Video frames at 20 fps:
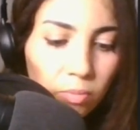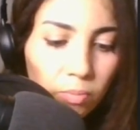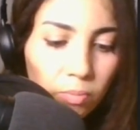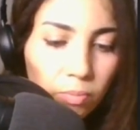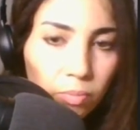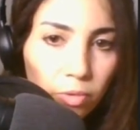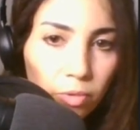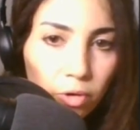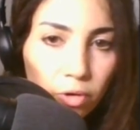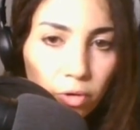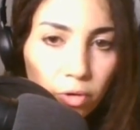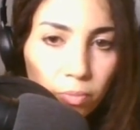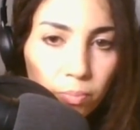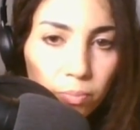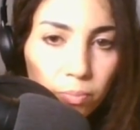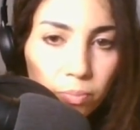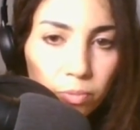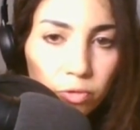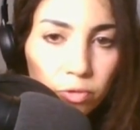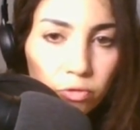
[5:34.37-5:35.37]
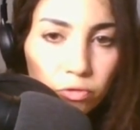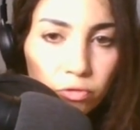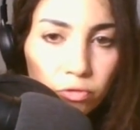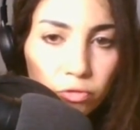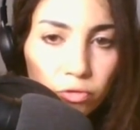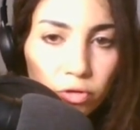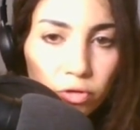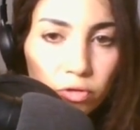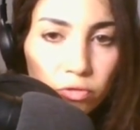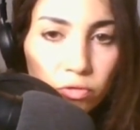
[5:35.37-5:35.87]

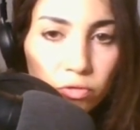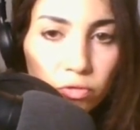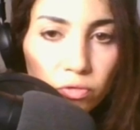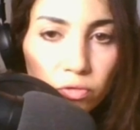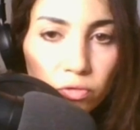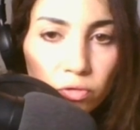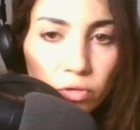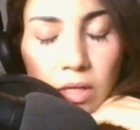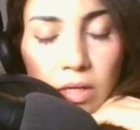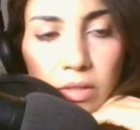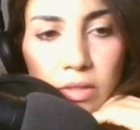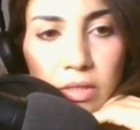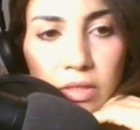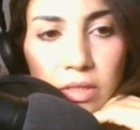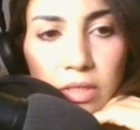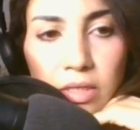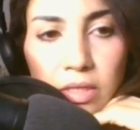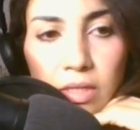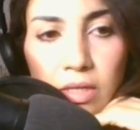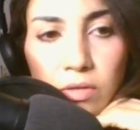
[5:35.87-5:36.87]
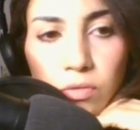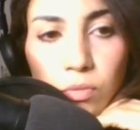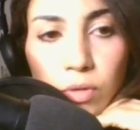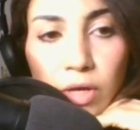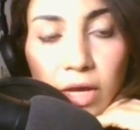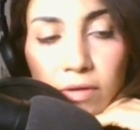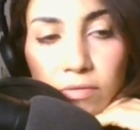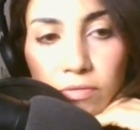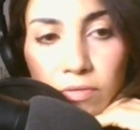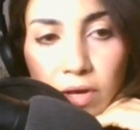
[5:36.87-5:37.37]
purposes. The key that we
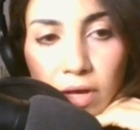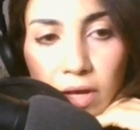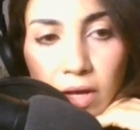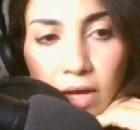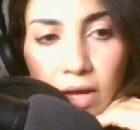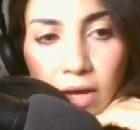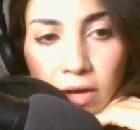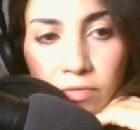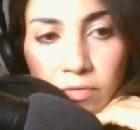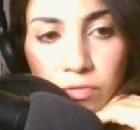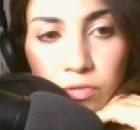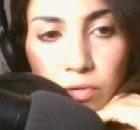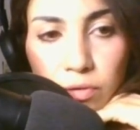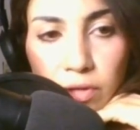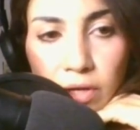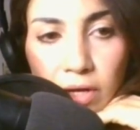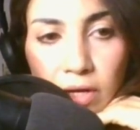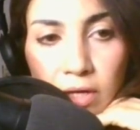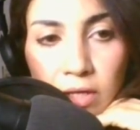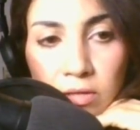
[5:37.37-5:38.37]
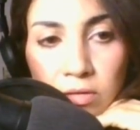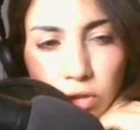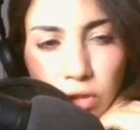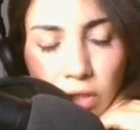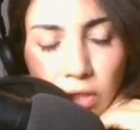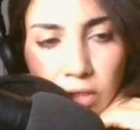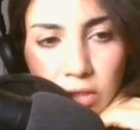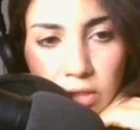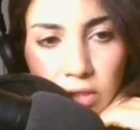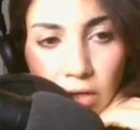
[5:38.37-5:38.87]
have after that
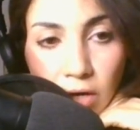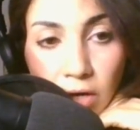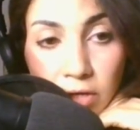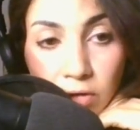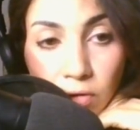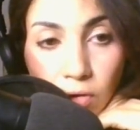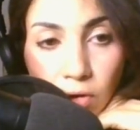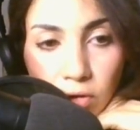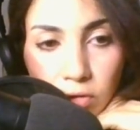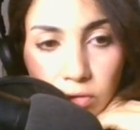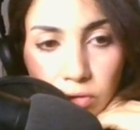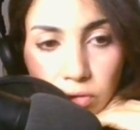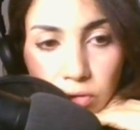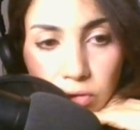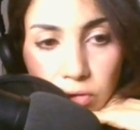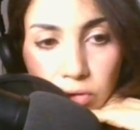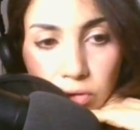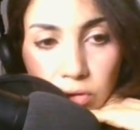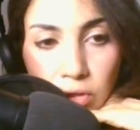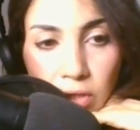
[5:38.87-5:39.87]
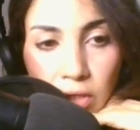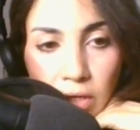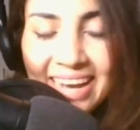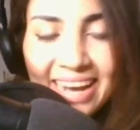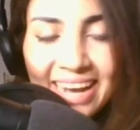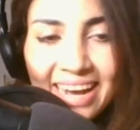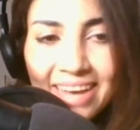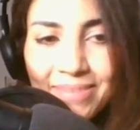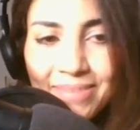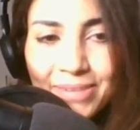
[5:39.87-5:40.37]
is icons.
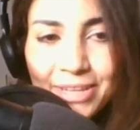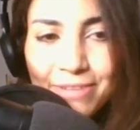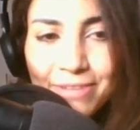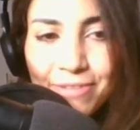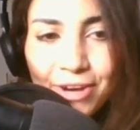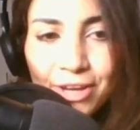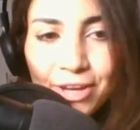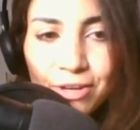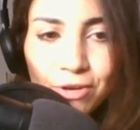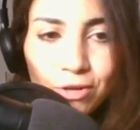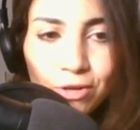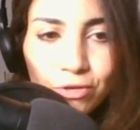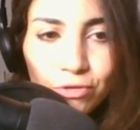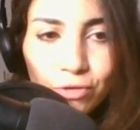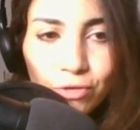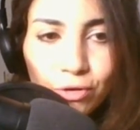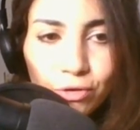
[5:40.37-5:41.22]
I believe icons are